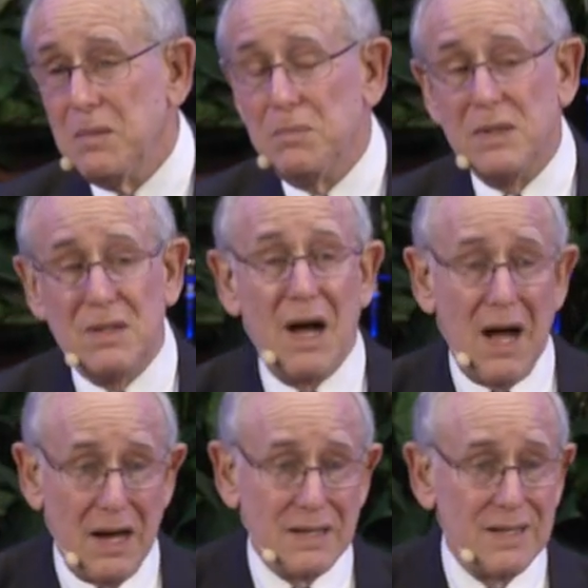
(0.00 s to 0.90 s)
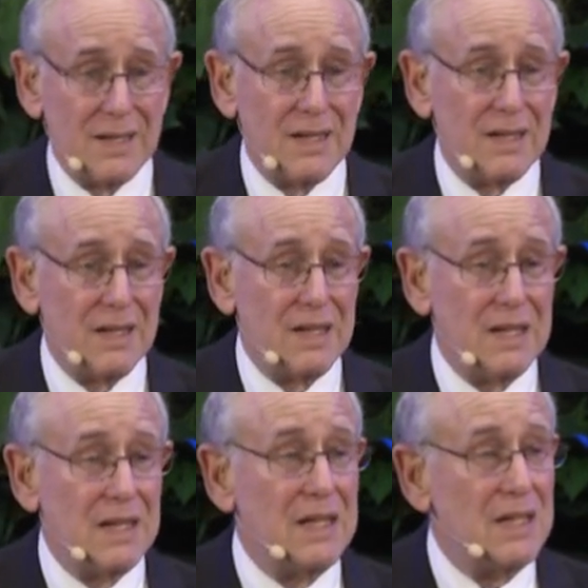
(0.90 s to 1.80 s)
but God
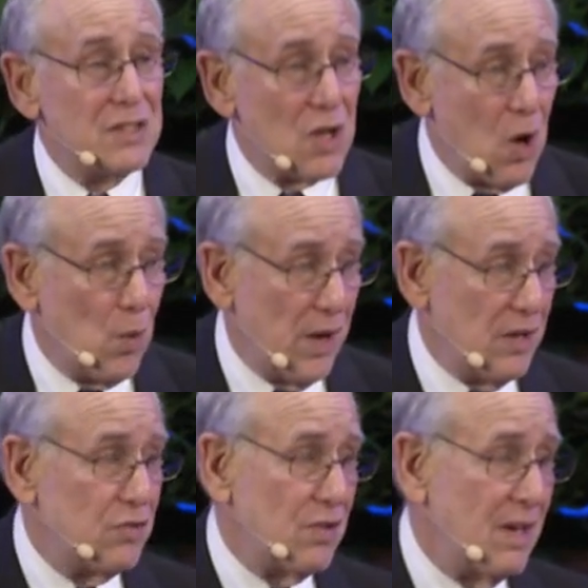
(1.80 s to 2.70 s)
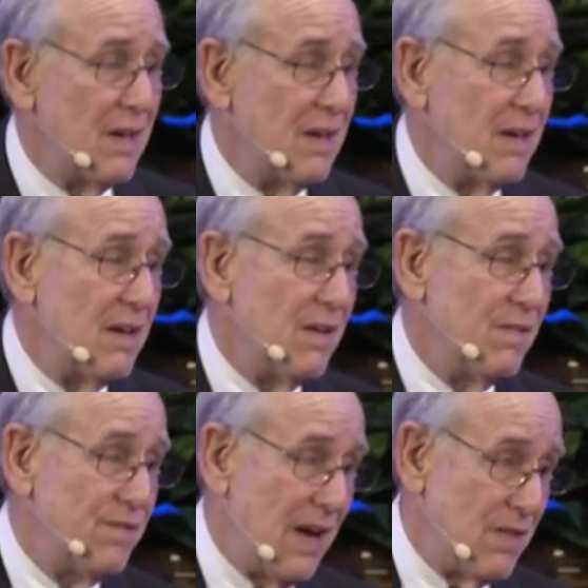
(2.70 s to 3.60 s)
is always
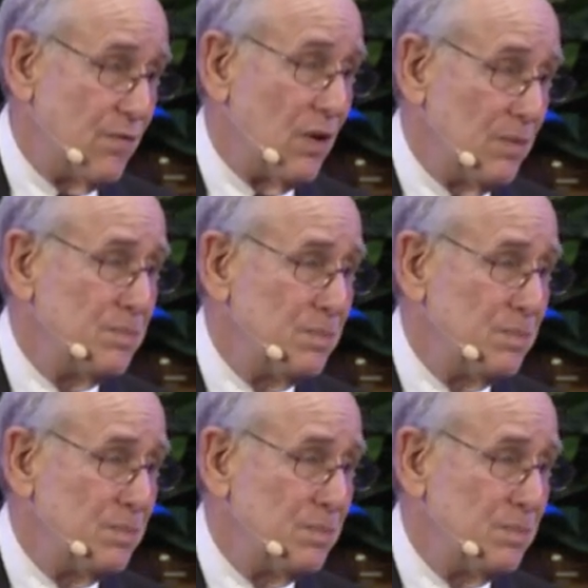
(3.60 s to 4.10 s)
faithful.